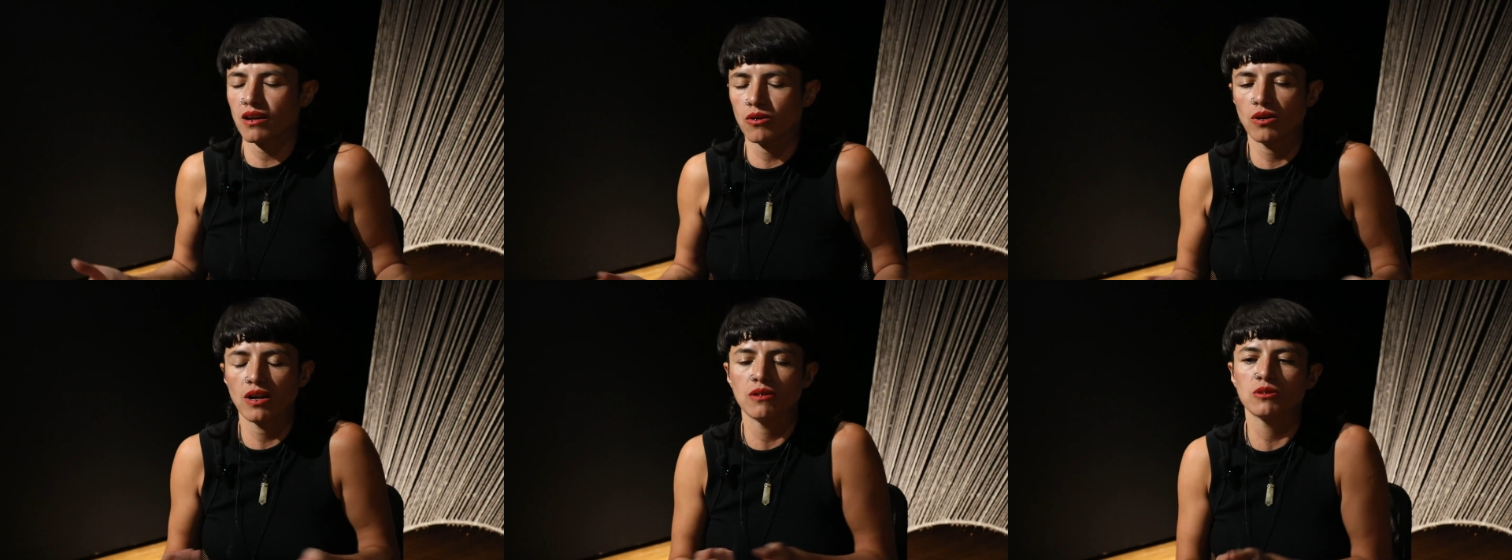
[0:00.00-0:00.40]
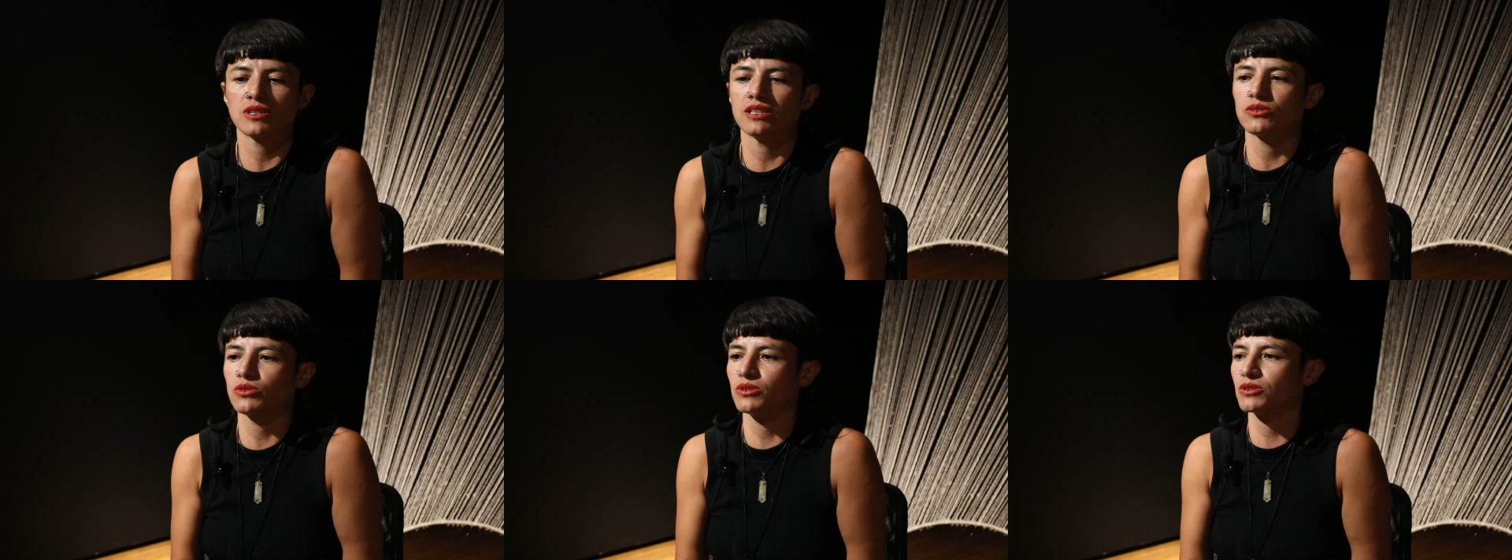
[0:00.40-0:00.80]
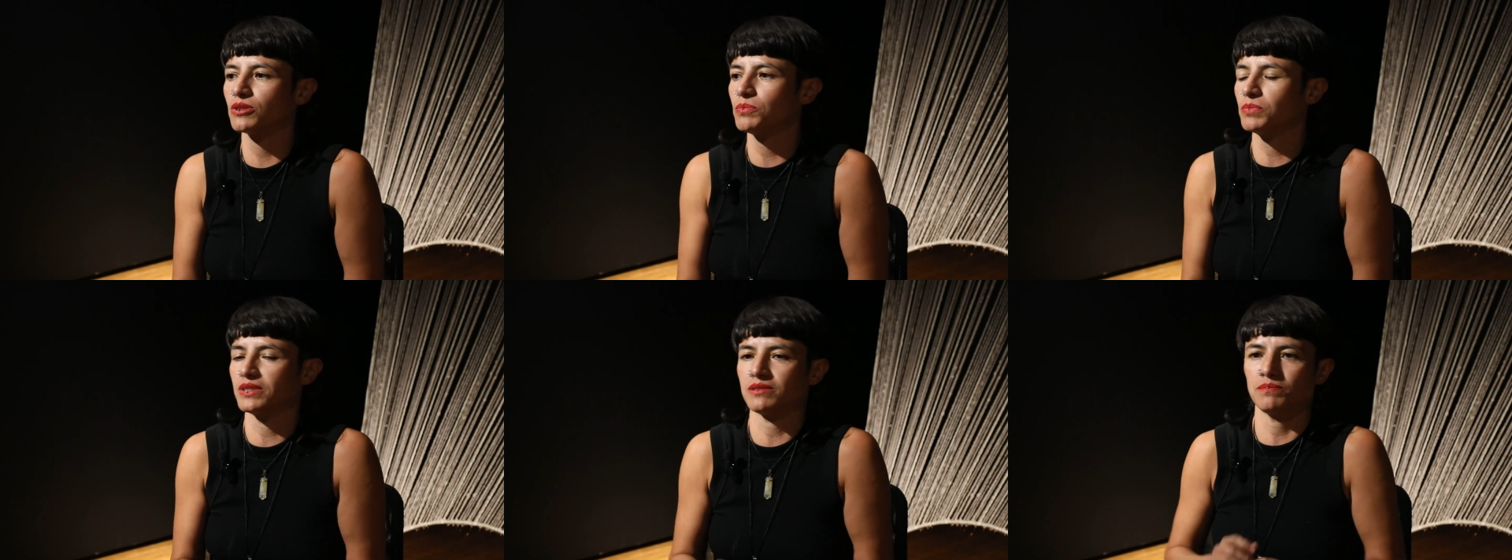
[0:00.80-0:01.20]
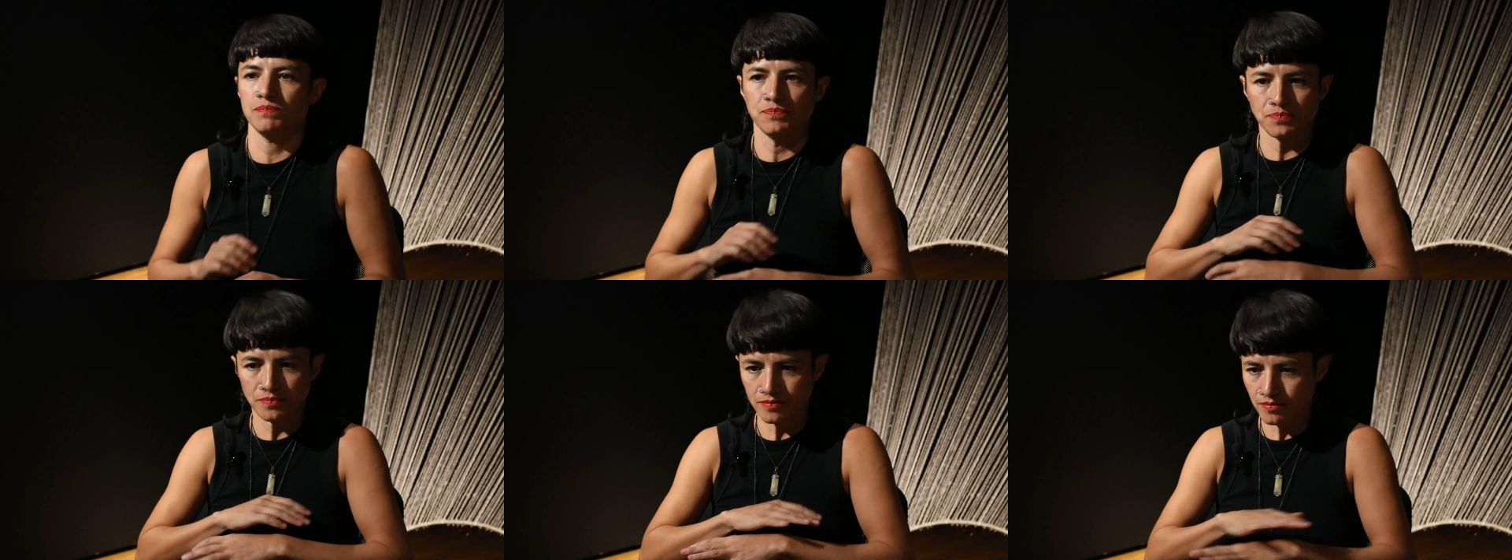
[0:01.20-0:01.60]
piece or to do
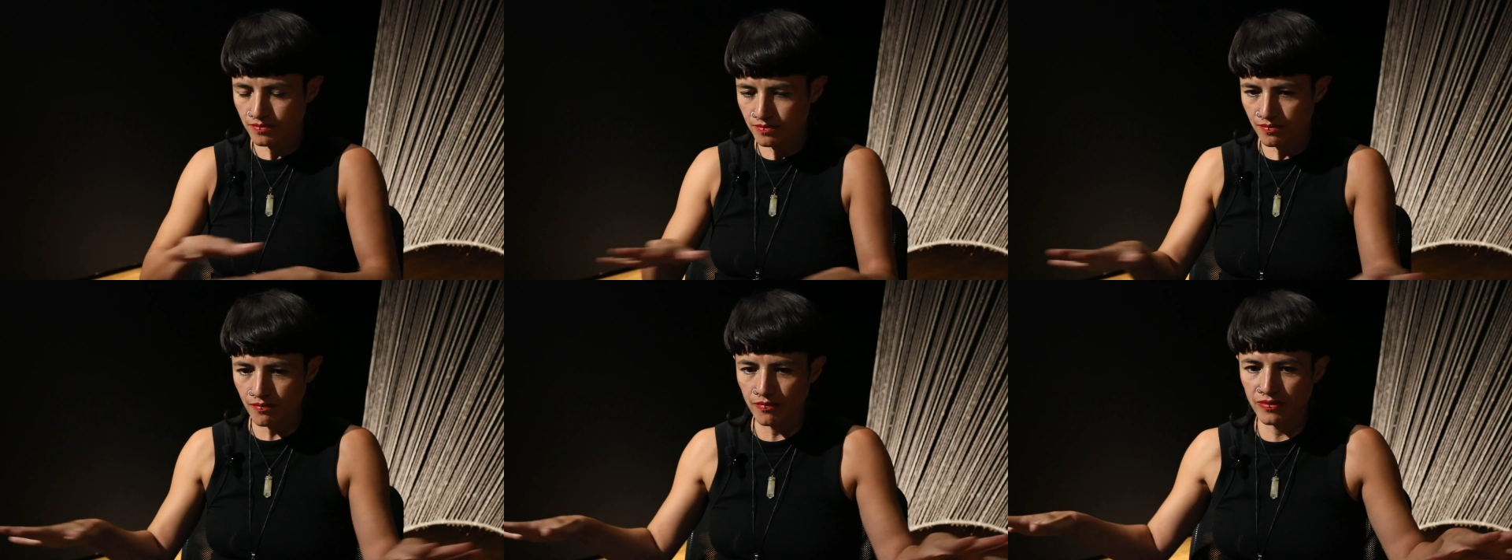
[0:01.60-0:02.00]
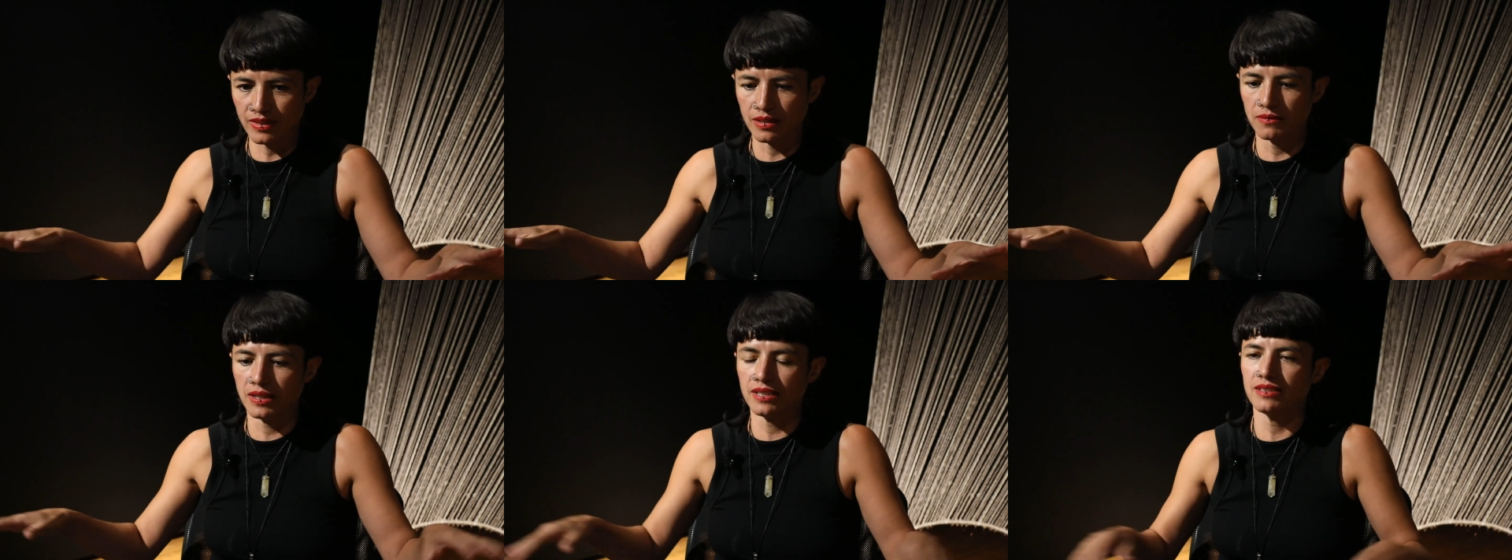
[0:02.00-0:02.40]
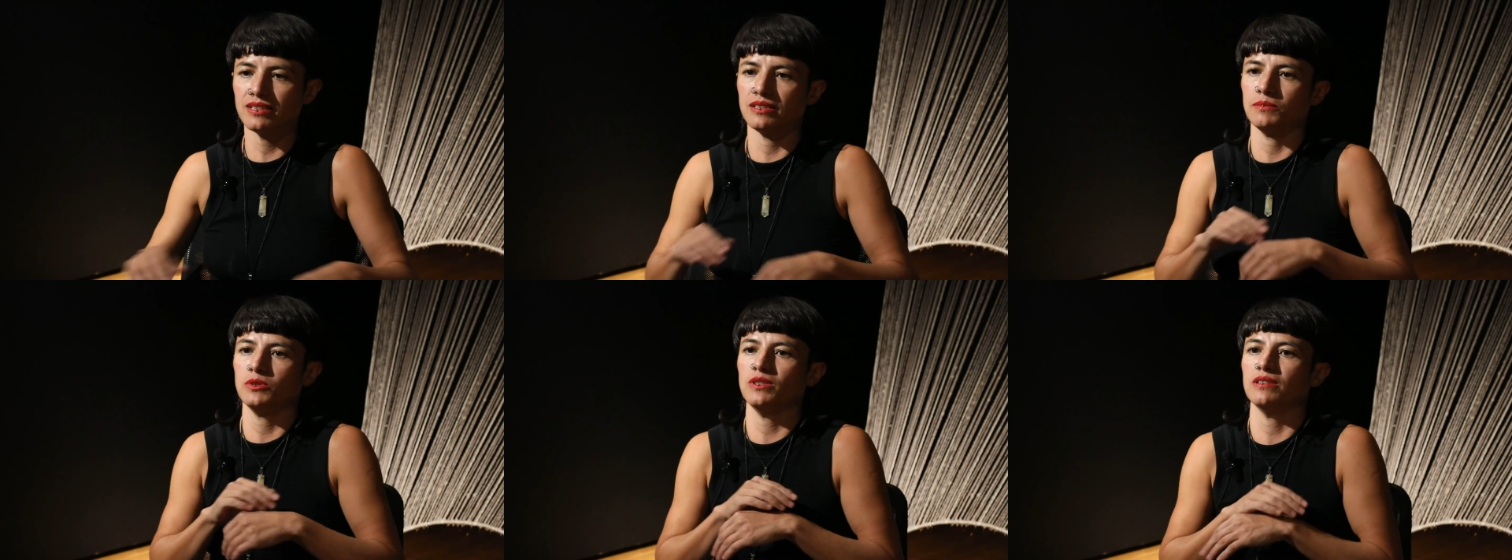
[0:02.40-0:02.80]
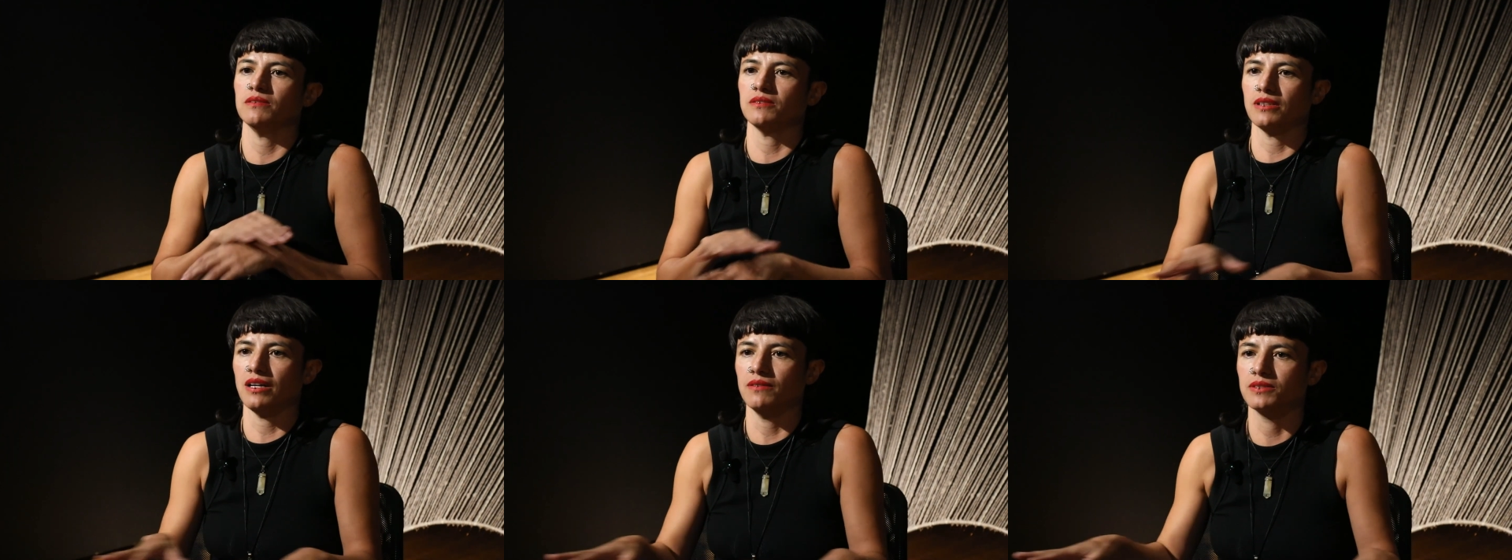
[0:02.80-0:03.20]
the workshops, I